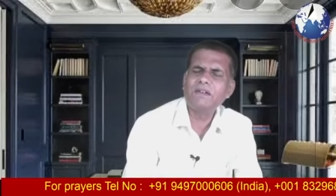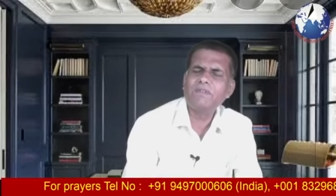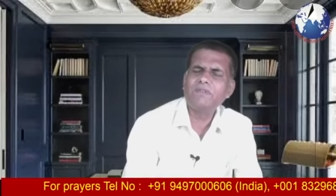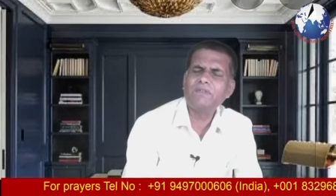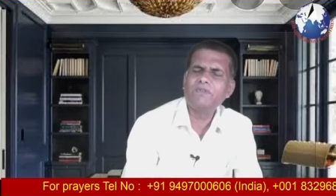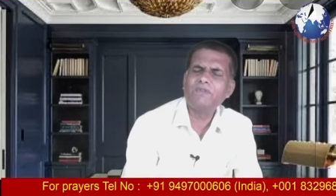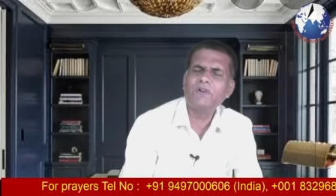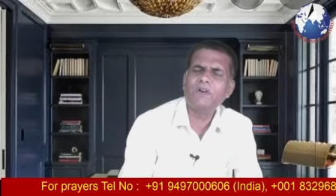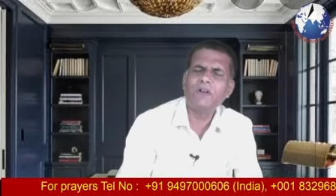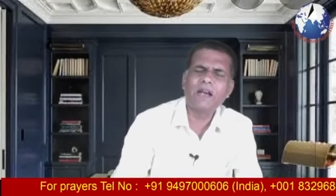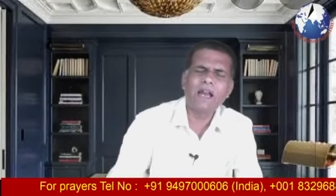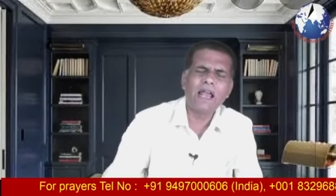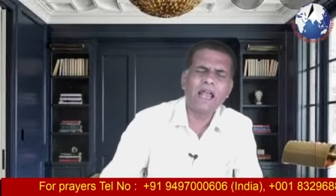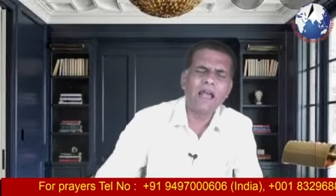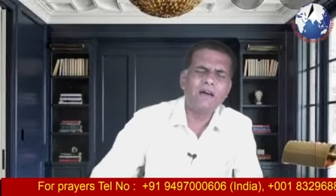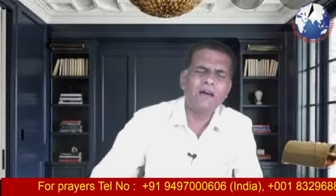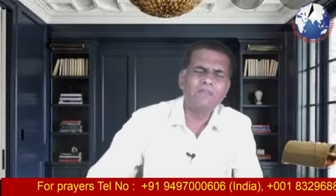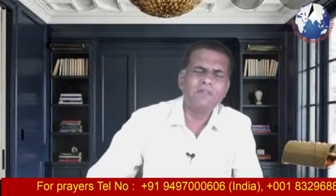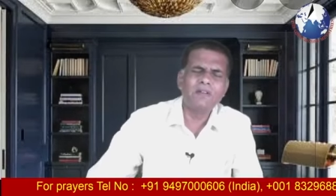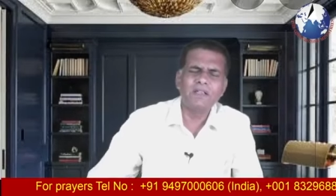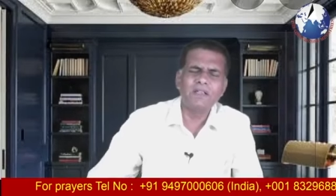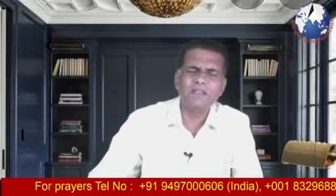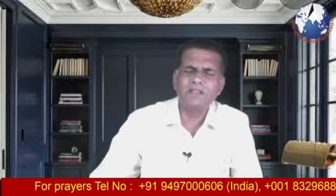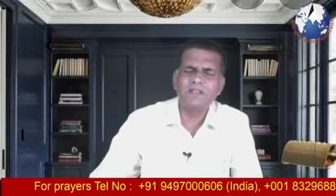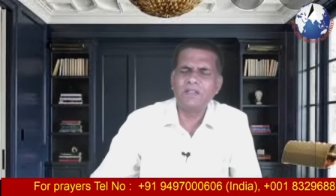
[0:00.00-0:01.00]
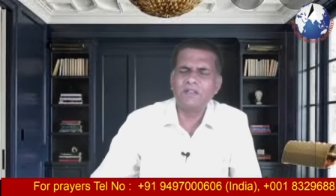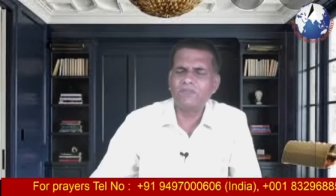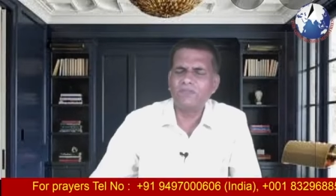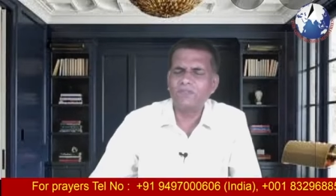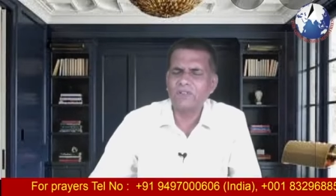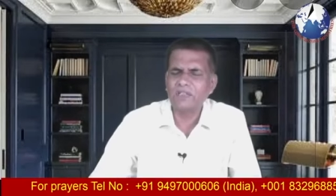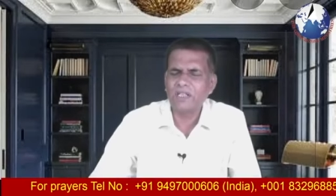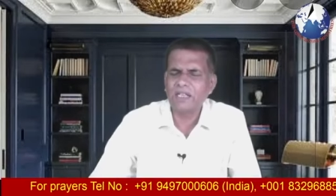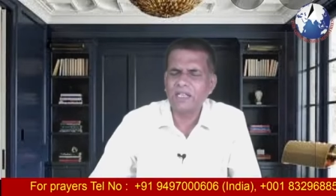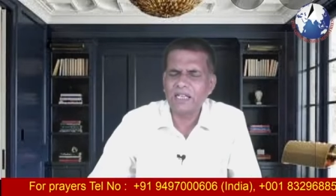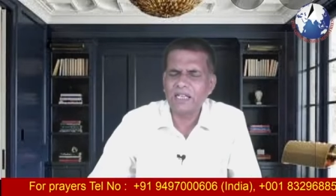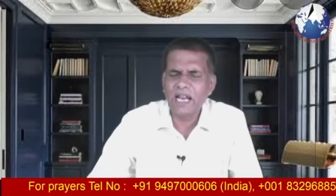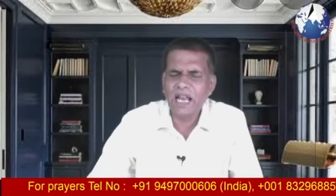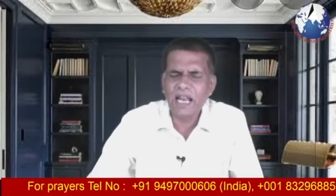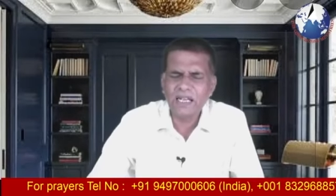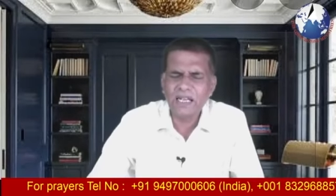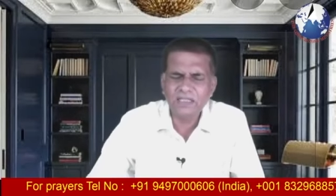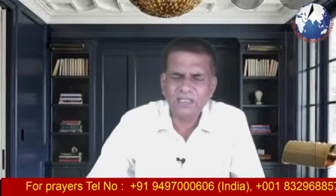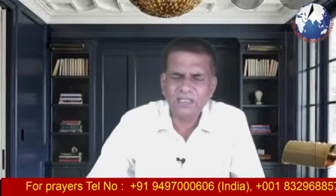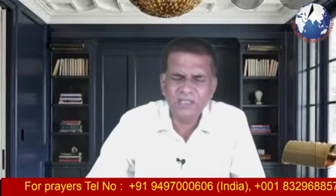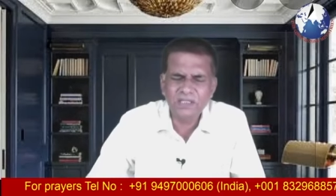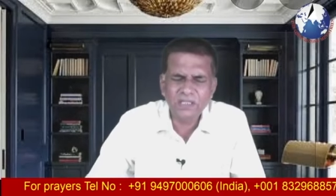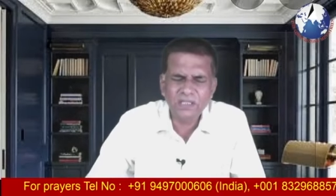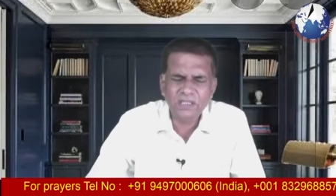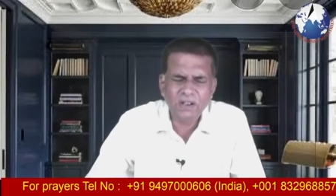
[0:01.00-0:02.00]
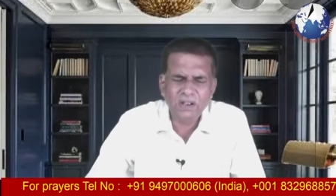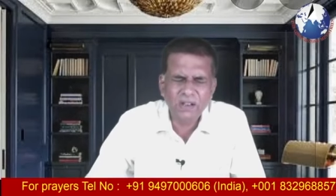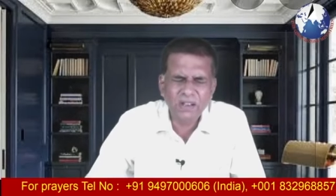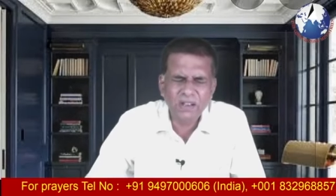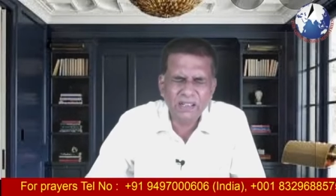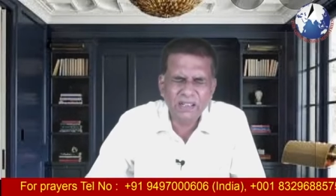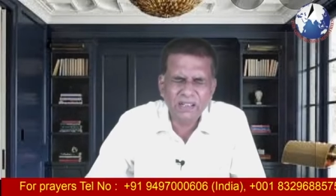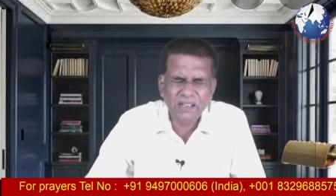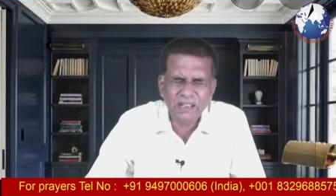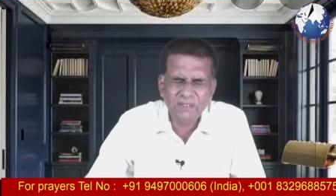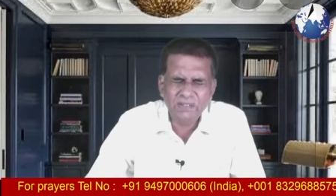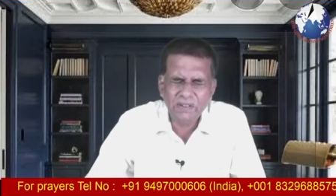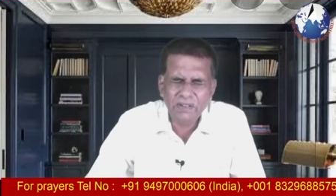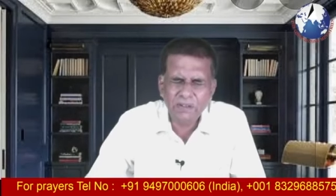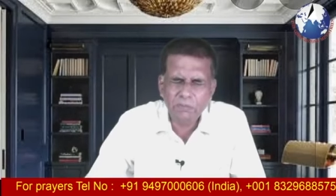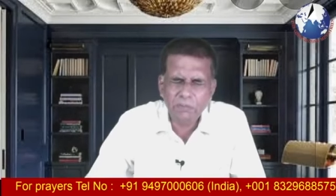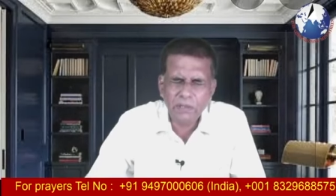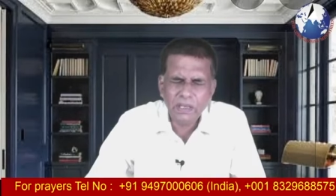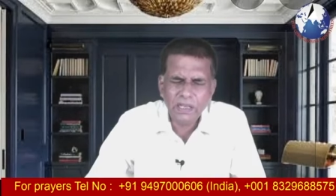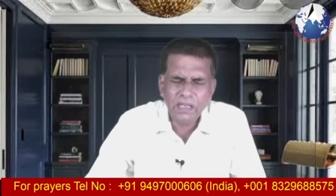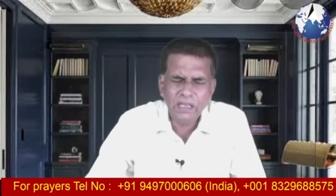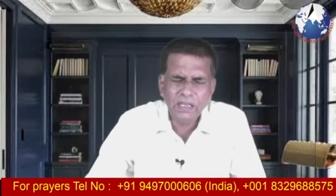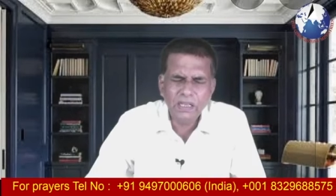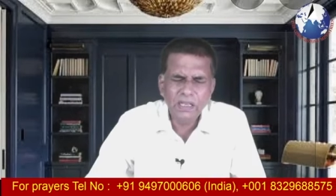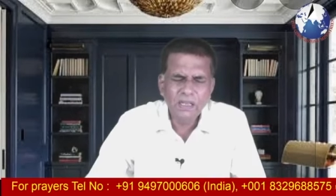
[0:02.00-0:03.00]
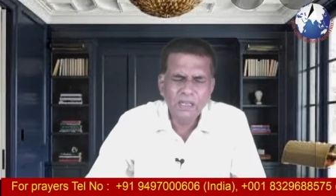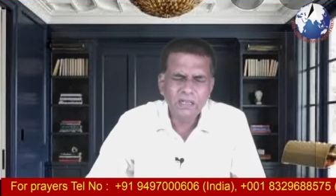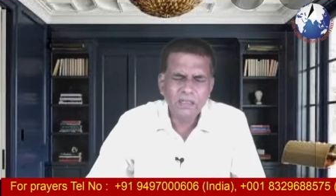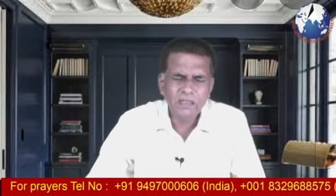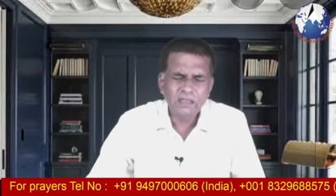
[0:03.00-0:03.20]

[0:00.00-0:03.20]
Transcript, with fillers: for everything, for the clarity of giving me